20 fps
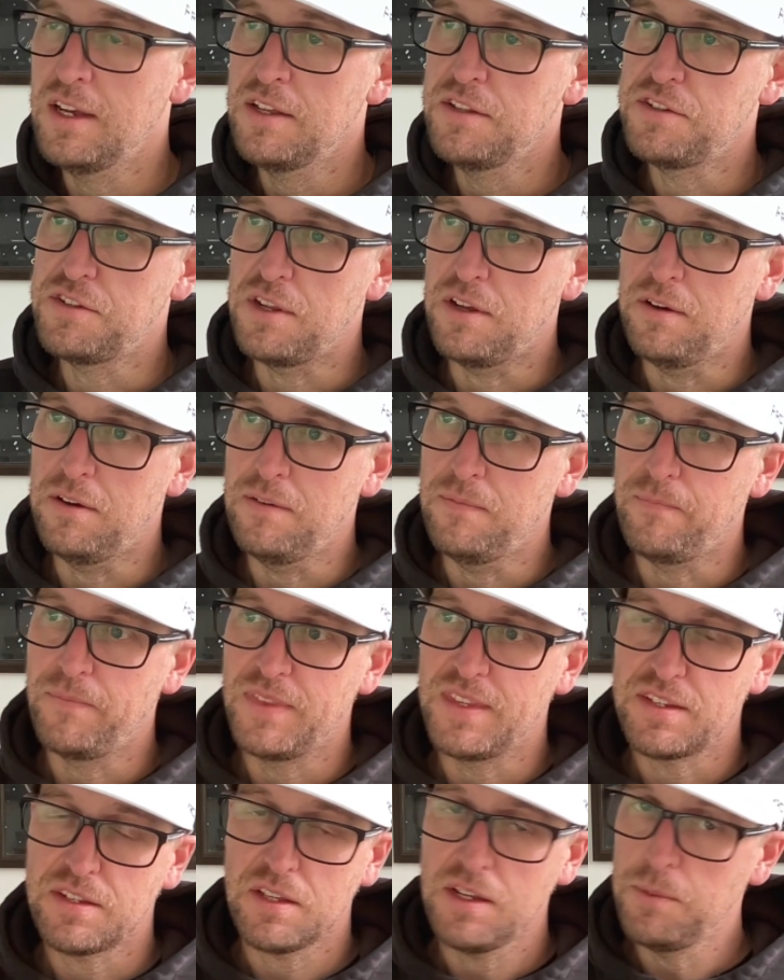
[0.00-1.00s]
So
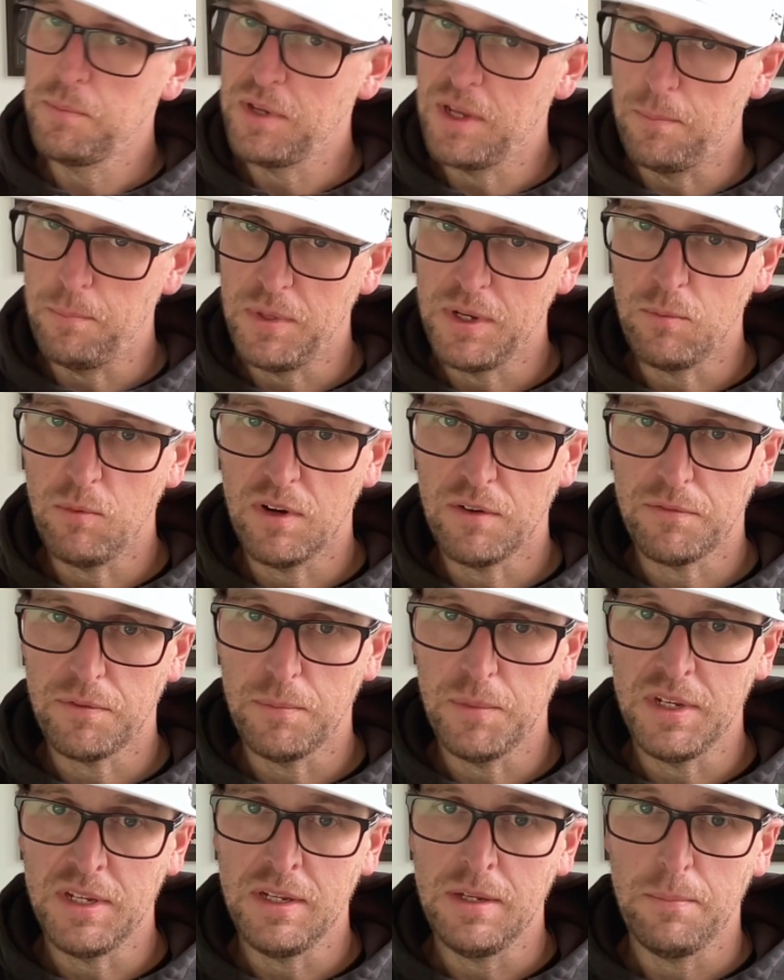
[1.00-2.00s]
it's going to be a big one for
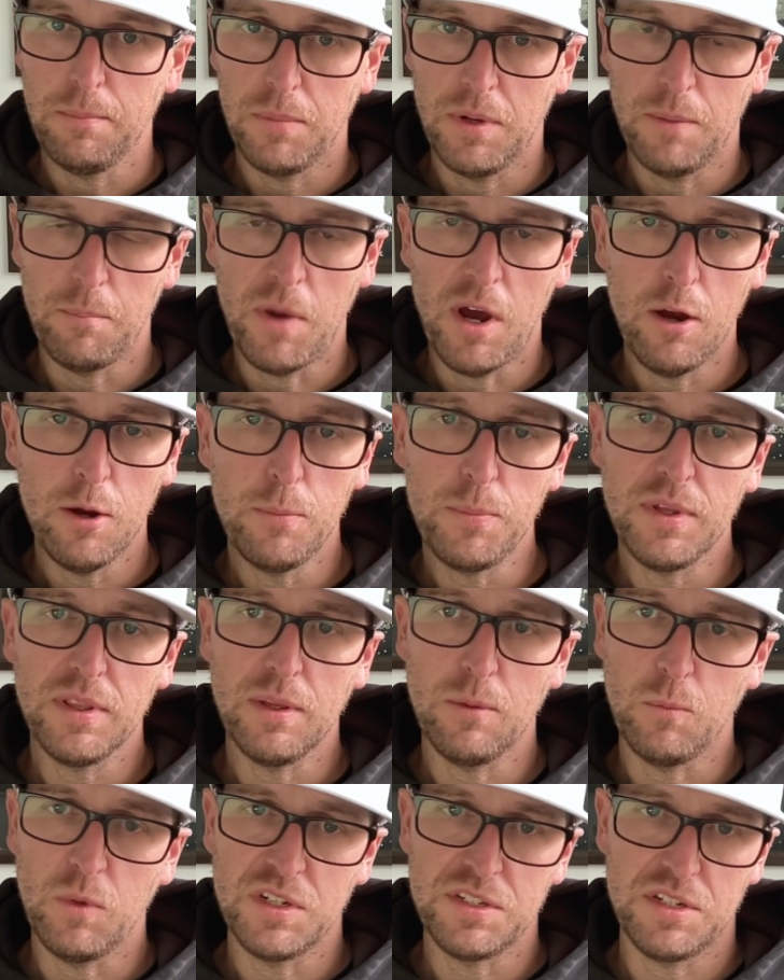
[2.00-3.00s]
me, but I'm hoping
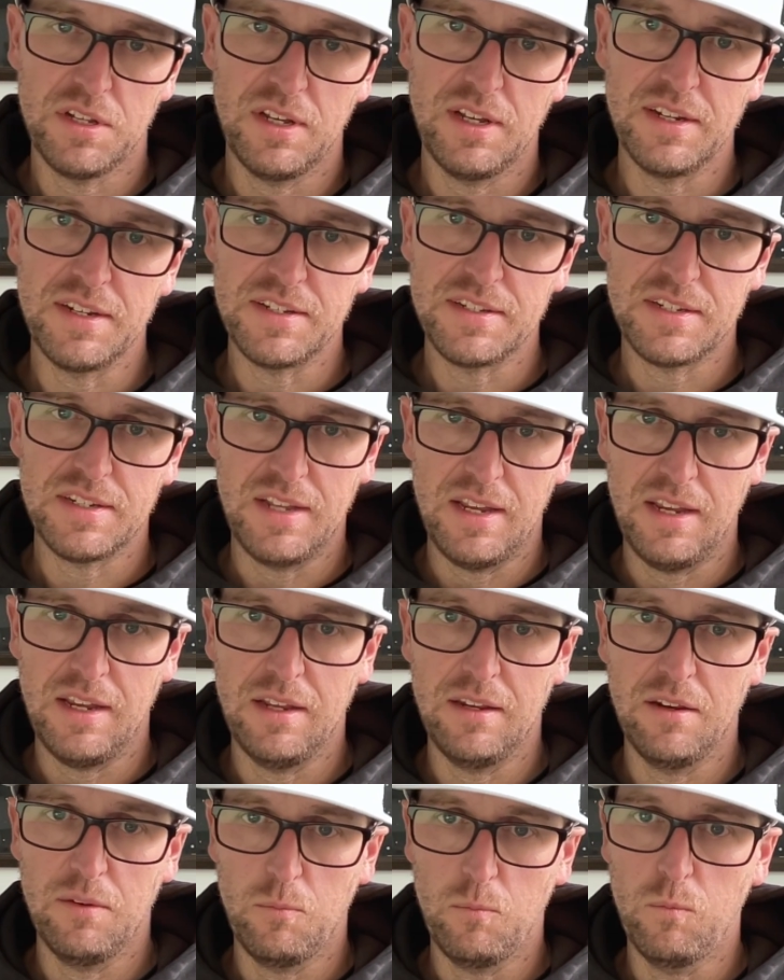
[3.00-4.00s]
that once I
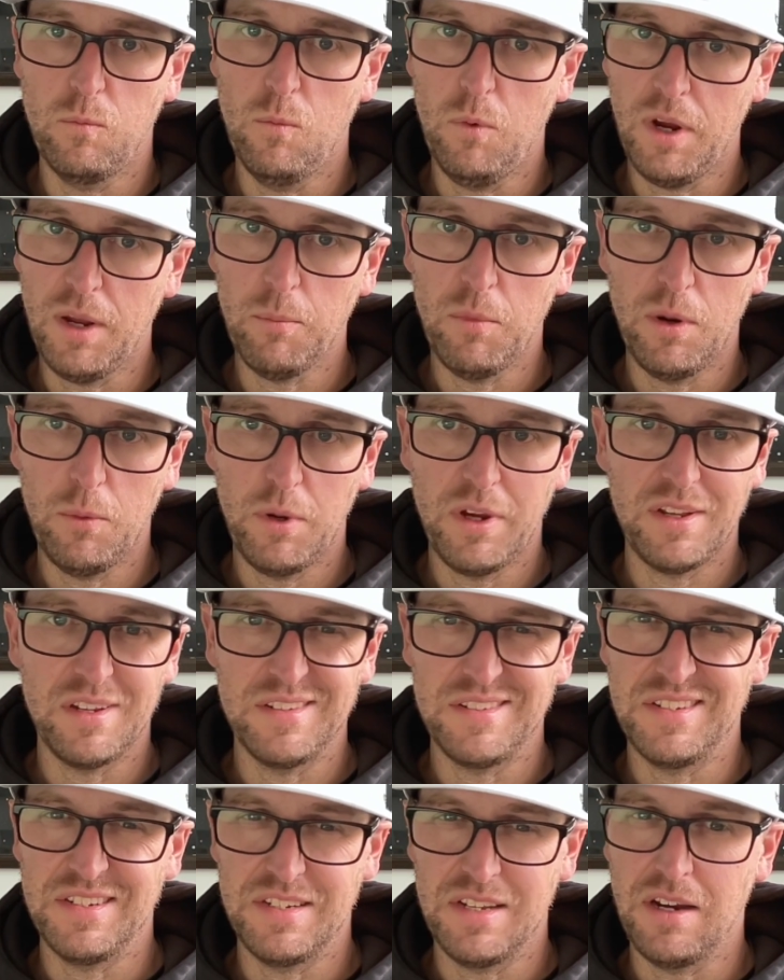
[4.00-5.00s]
understand where my
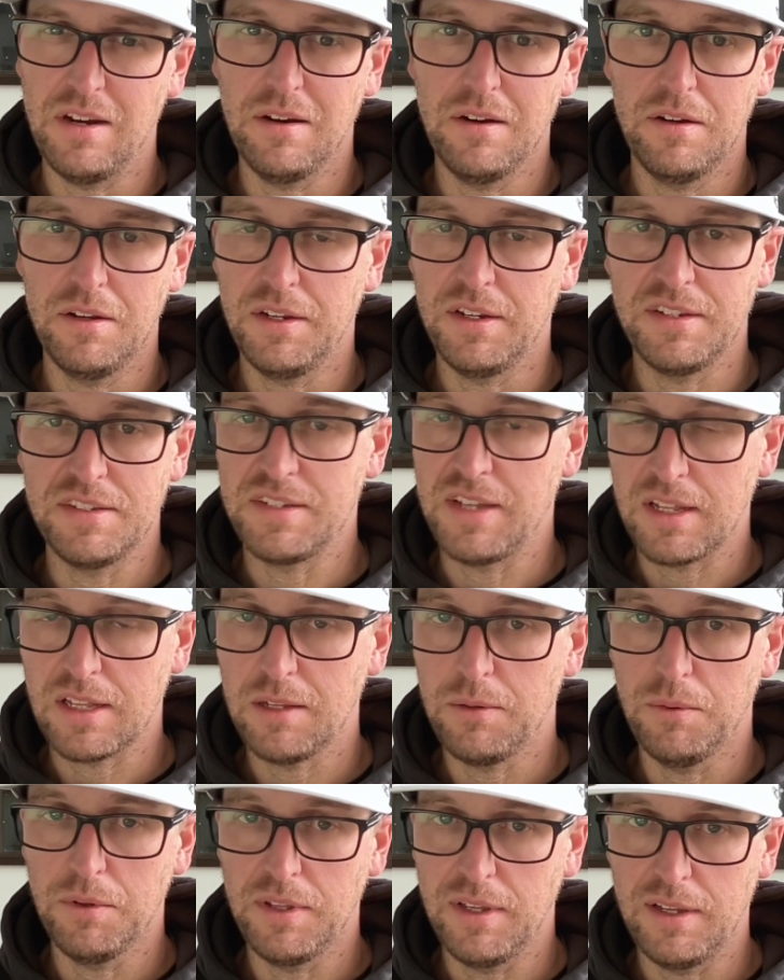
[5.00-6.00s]
weaknesses are and
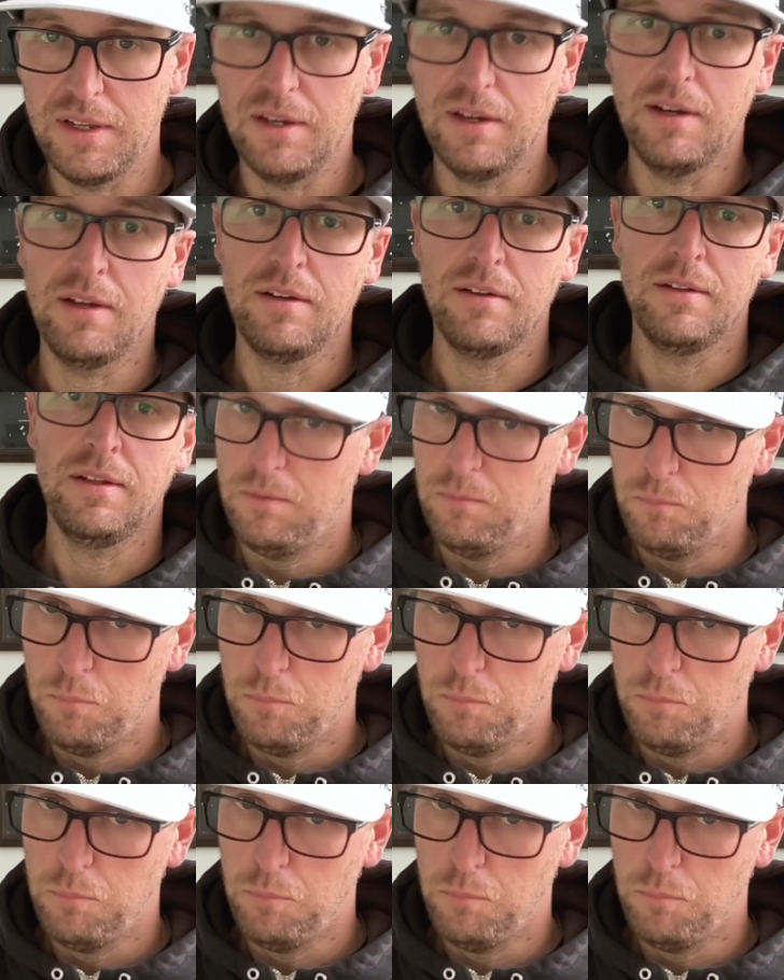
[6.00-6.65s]
exactly what they are,